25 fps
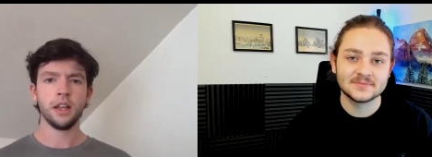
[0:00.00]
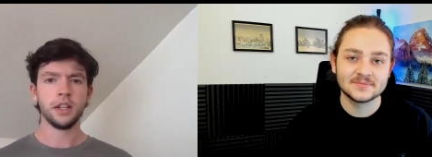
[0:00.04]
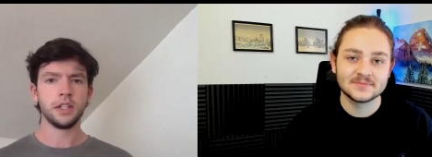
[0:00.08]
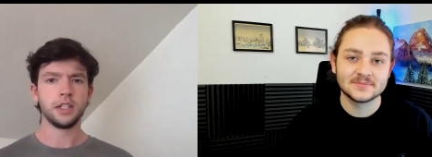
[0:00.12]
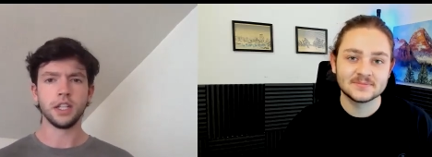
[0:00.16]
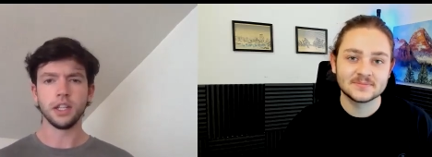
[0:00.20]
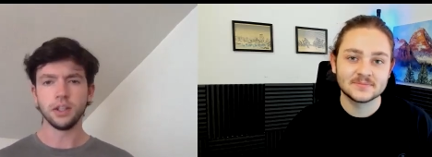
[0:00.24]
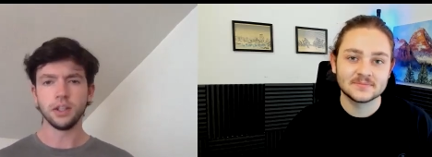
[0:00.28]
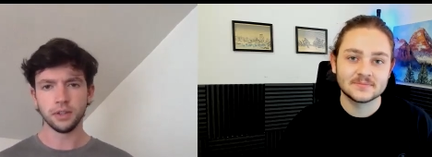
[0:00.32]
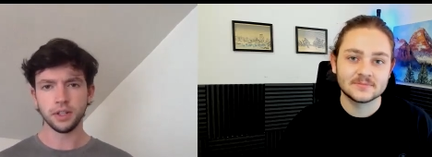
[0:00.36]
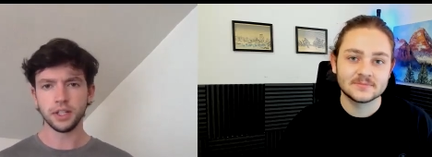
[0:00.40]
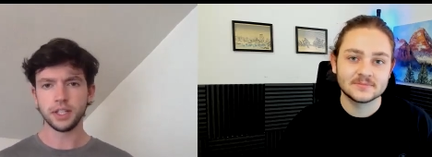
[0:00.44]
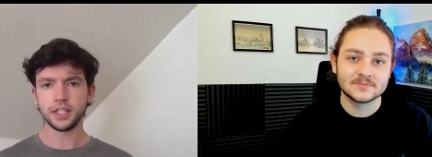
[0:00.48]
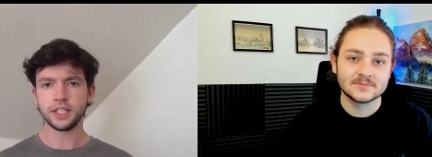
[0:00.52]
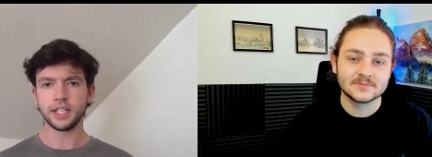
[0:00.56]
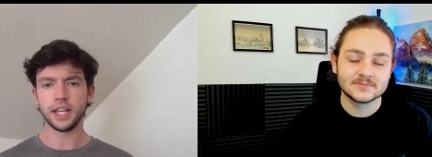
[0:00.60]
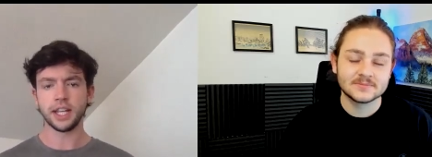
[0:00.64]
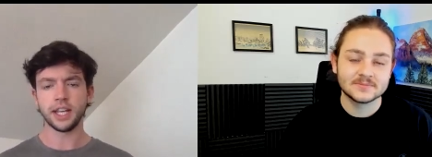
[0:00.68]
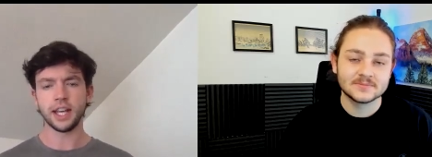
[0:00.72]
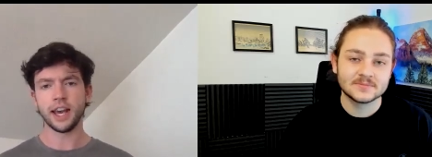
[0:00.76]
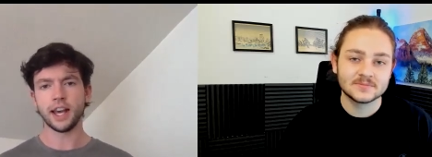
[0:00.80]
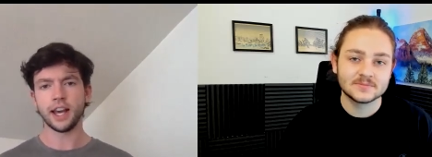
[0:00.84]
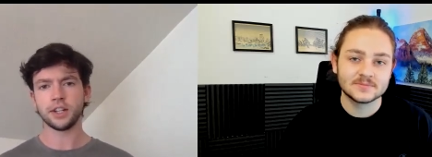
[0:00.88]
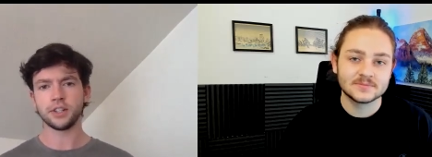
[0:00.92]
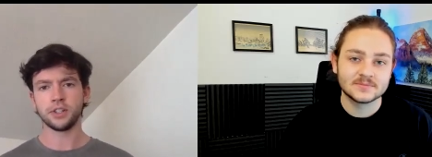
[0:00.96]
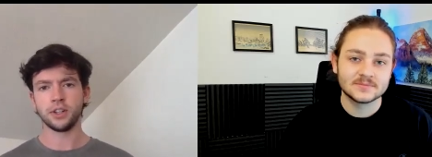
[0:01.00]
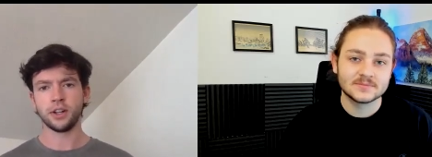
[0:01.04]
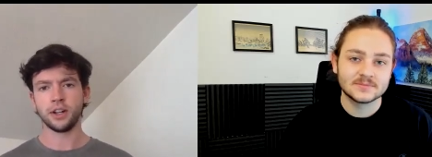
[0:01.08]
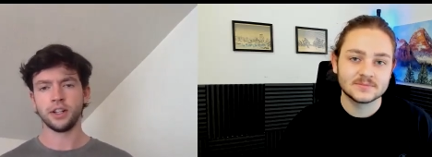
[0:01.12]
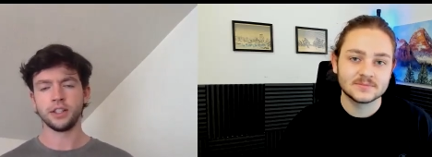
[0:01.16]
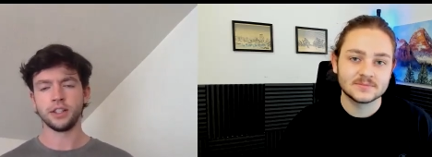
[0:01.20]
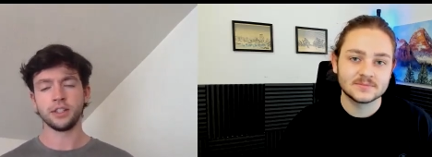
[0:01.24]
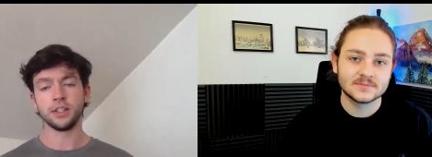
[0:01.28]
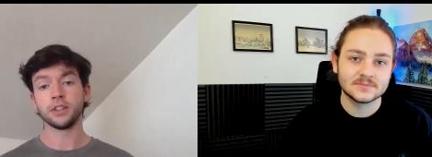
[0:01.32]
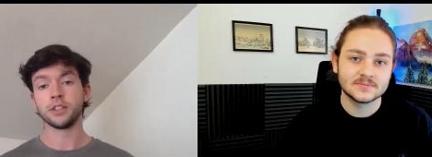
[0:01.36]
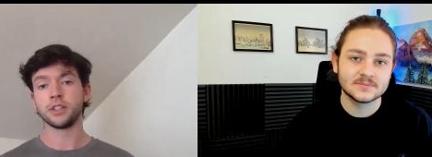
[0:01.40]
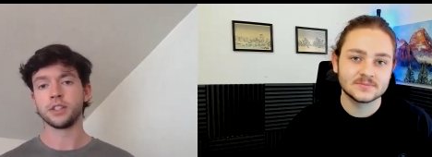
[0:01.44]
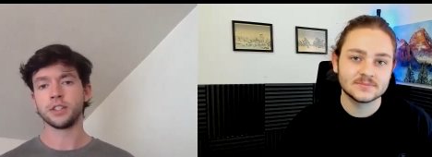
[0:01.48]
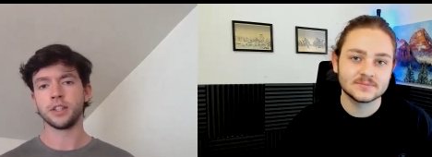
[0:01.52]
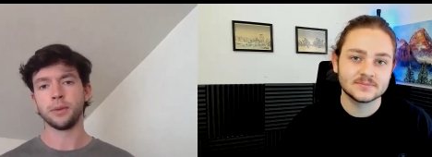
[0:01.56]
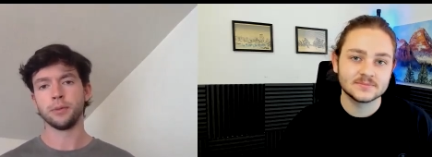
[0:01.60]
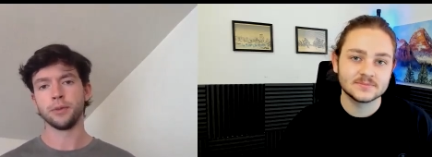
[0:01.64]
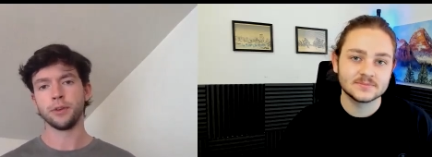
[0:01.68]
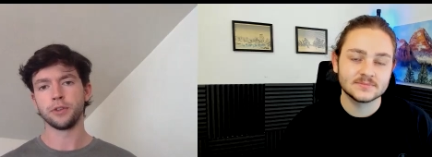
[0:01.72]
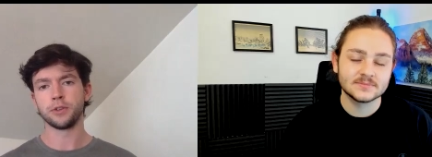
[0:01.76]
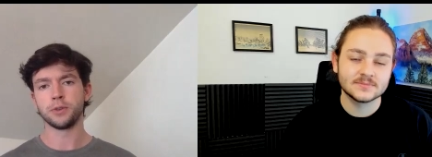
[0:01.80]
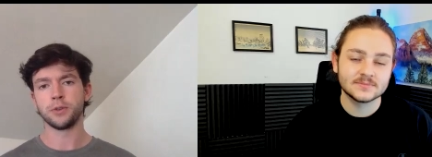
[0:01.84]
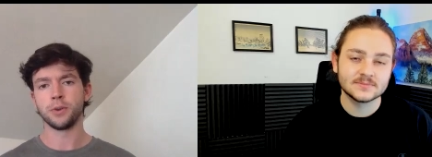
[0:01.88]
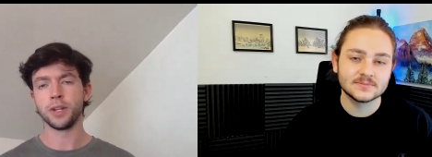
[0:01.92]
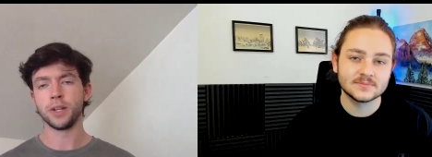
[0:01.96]
Speaker 1: Didn't really take action on it until the
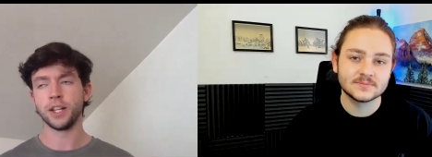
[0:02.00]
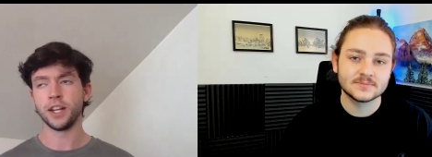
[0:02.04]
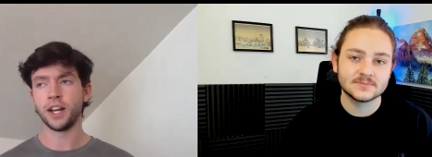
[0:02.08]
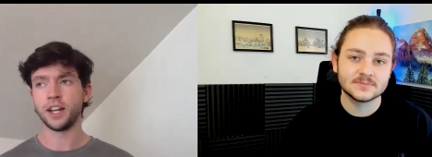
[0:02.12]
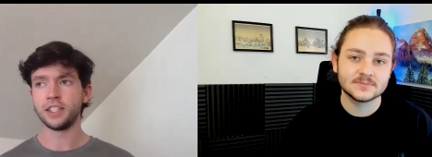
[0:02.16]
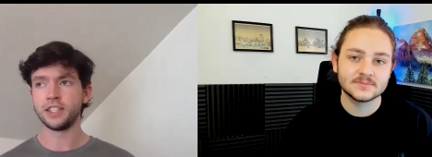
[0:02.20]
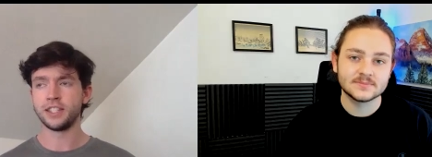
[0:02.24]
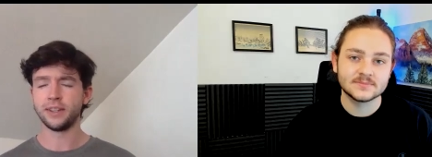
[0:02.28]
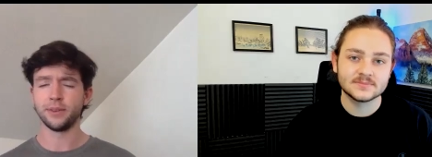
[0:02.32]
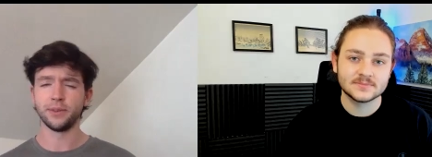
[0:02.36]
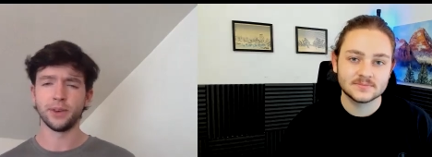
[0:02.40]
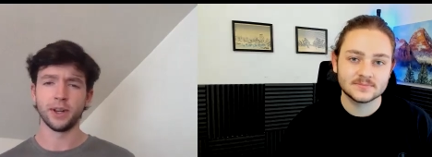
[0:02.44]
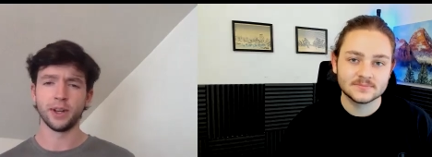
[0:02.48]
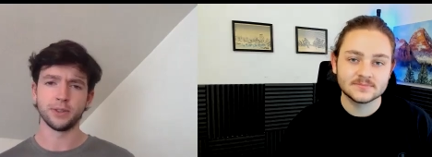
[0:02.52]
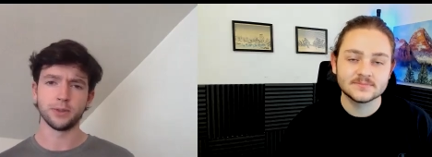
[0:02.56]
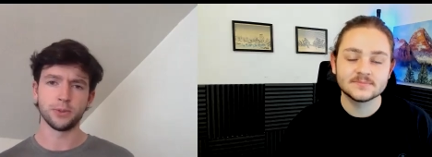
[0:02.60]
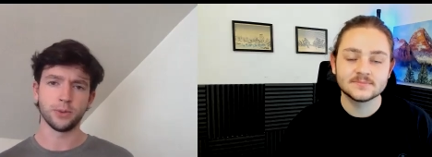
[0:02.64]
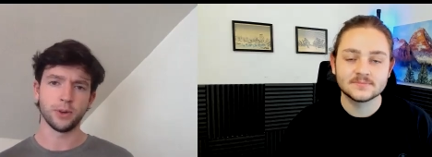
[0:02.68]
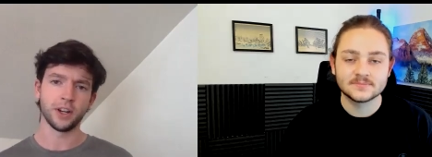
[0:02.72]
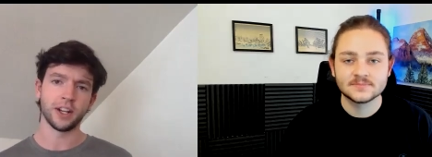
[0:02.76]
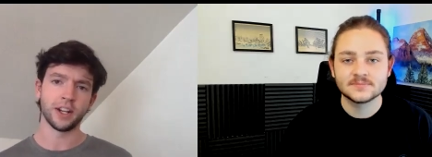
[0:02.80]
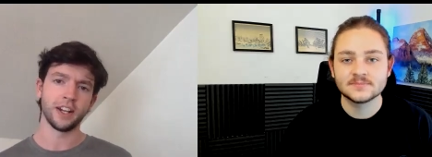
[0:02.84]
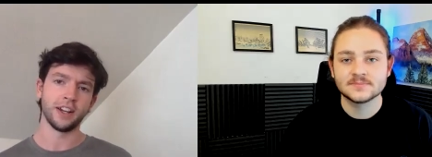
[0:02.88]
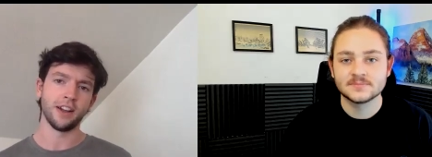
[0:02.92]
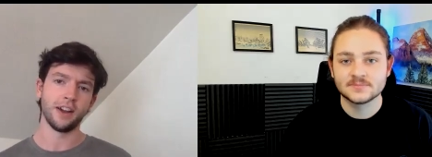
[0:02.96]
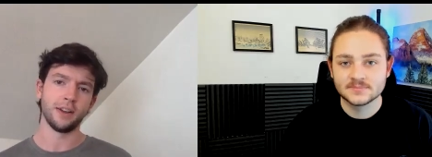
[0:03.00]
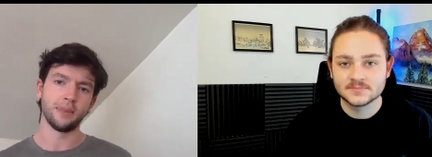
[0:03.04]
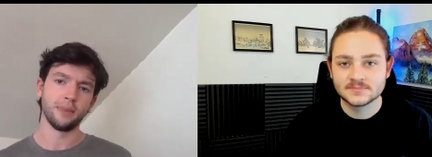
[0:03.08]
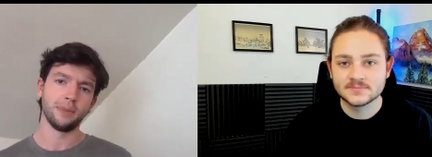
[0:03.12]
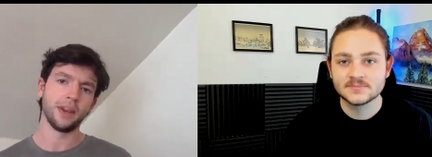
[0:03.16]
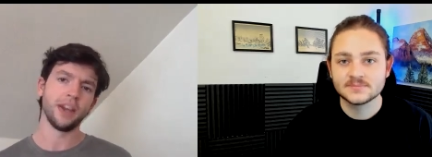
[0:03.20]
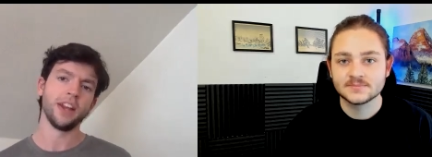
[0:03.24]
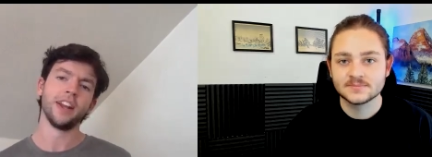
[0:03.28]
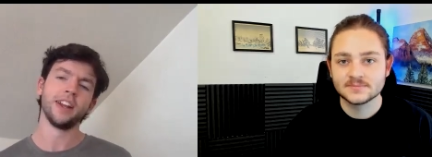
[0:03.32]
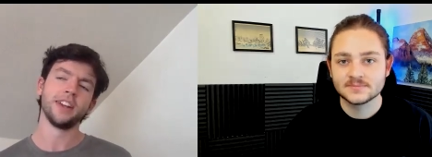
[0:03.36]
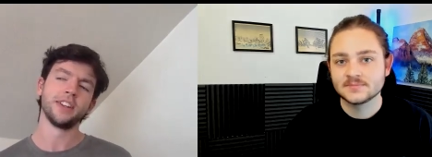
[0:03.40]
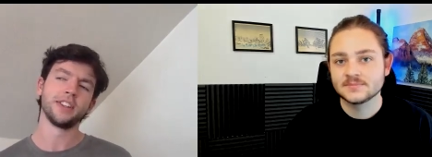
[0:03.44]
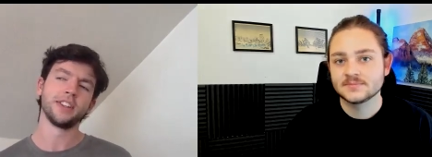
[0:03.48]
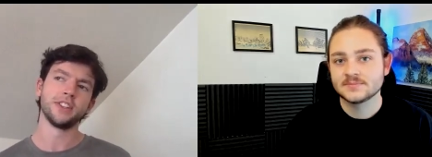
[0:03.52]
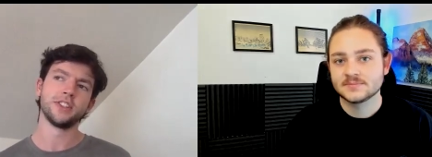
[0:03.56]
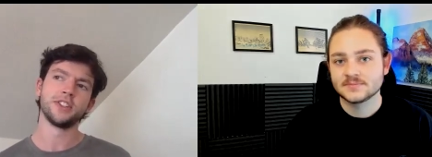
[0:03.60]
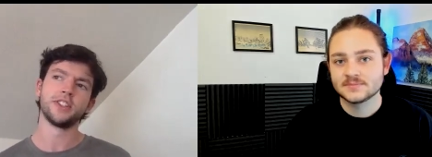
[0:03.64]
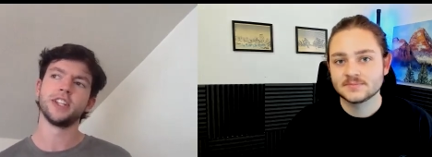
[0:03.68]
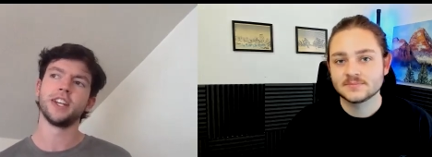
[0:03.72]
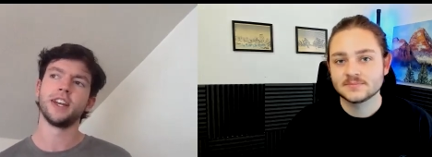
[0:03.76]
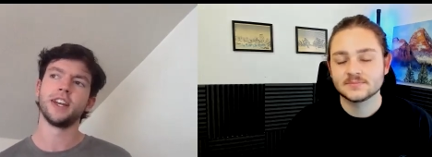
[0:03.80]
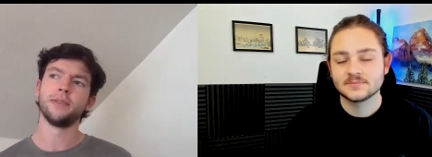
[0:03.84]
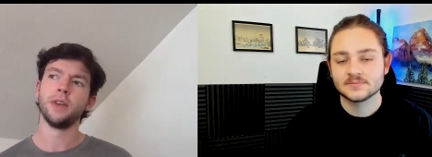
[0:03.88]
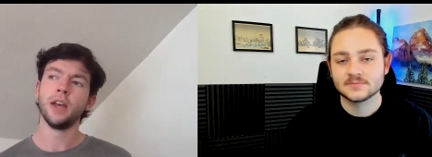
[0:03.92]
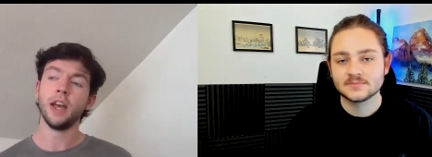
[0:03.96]
summer of 2019 when I was working an unpaid
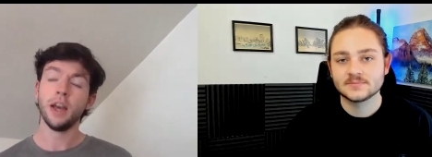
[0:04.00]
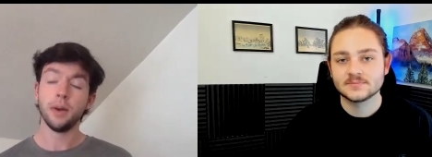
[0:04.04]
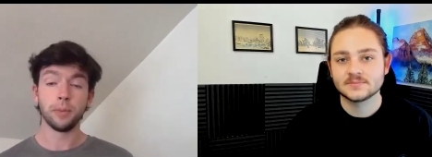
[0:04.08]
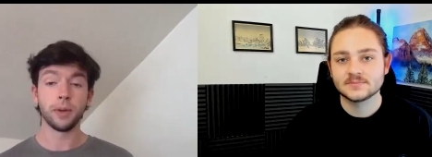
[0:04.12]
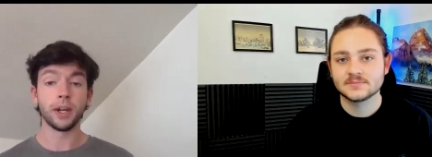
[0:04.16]
internship,